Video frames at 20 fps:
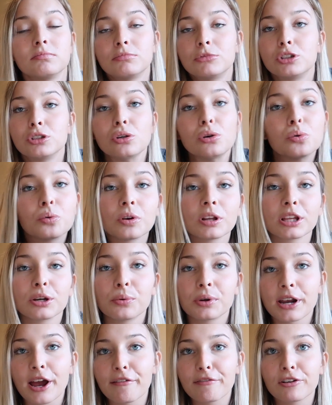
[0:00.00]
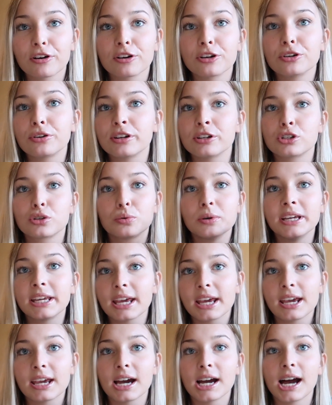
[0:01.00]
do really whatever. You can tweak
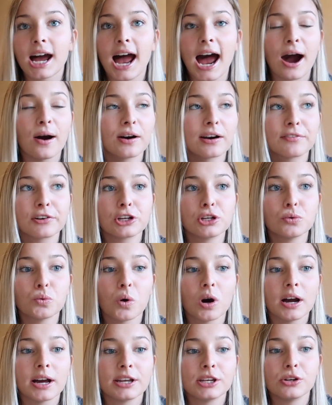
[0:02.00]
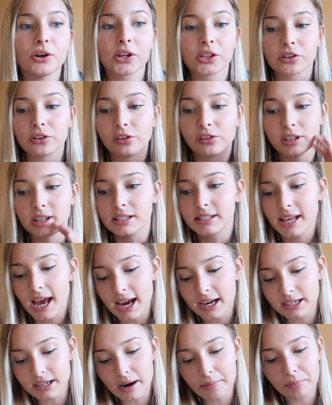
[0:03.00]
it however you want. You don't have to do the
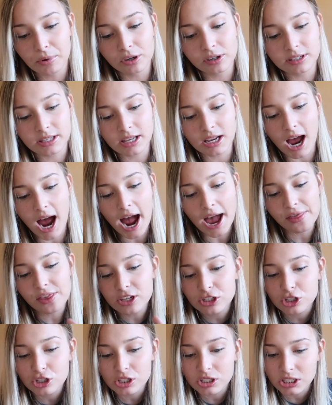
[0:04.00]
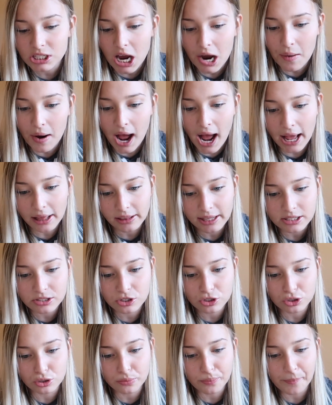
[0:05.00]
exact numbers. This is just how I like
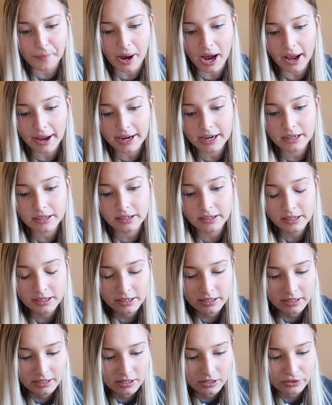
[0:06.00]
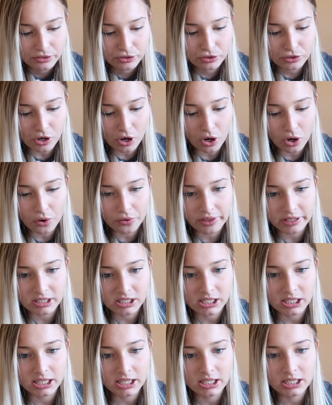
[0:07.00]
to do mine. So the
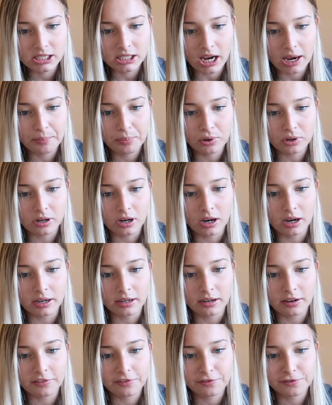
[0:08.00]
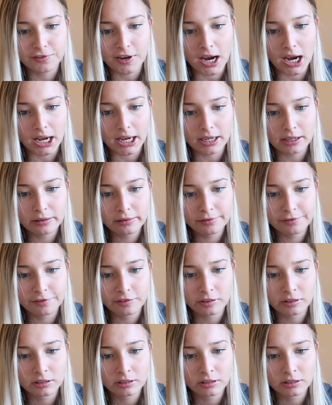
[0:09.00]
tint I put on 5